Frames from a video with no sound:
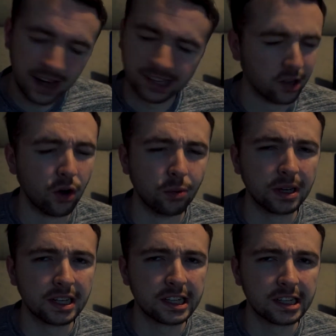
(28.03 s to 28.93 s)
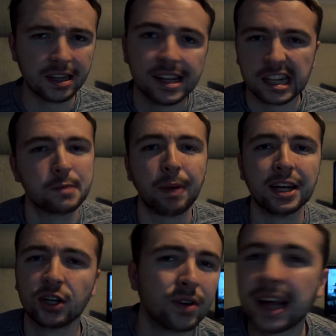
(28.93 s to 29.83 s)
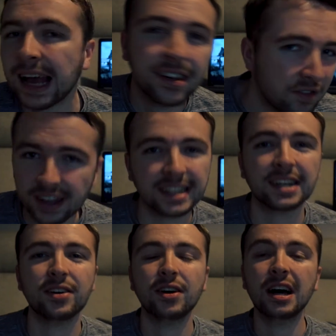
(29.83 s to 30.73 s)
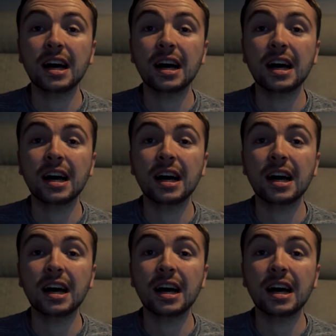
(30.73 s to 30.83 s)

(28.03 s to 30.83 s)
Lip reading: And as always, it's a special kind of video